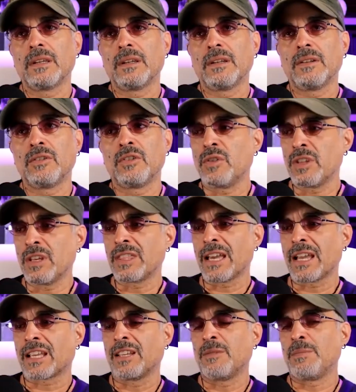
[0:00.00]
do you think that
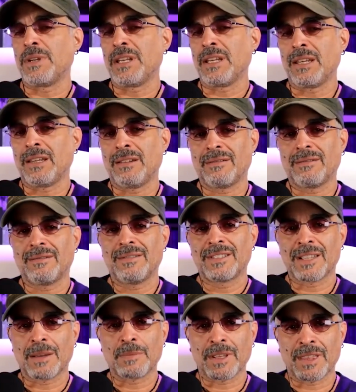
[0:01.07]
can be
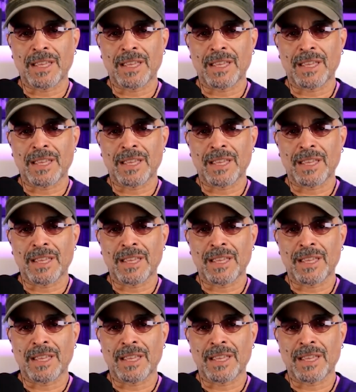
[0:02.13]
something that